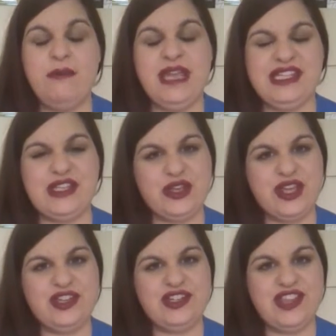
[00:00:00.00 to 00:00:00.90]
be so
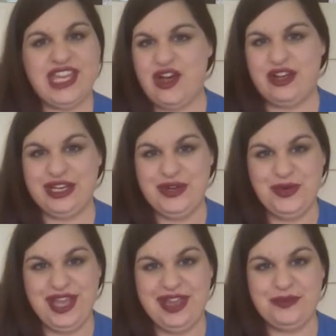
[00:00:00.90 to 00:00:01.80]
good they can't
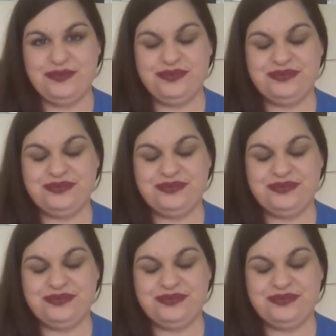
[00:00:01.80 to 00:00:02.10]
ignore you.